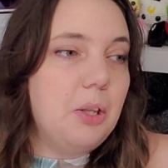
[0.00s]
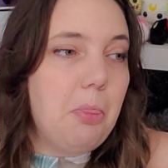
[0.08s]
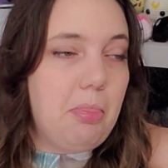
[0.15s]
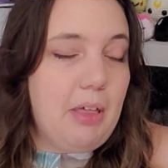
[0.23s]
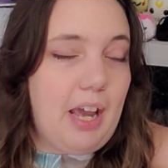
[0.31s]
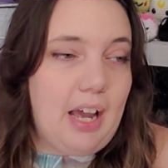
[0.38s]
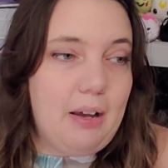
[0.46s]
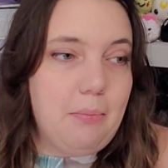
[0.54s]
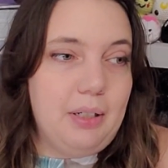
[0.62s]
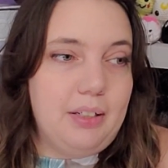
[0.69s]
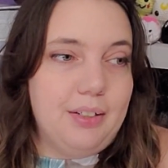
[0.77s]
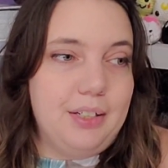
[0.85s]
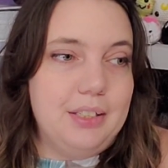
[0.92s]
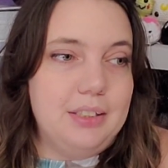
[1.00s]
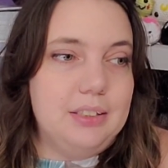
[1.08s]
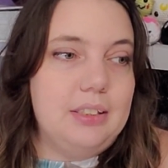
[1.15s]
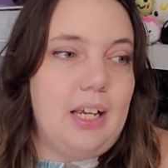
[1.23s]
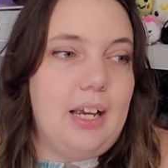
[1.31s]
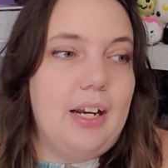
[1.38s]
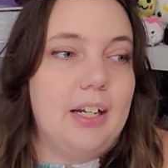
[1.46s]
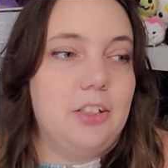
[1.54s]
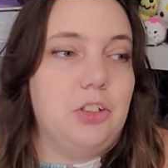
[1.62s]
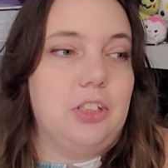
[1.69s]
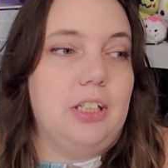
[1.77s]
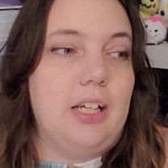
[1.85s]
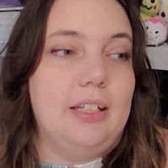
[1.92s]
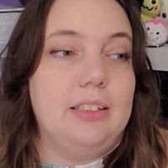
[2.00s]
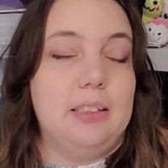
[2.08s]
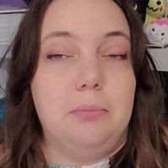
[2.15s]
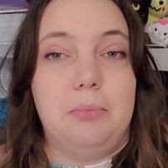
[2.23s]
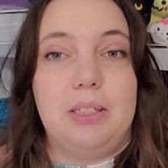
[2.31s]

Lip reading: it on that because I did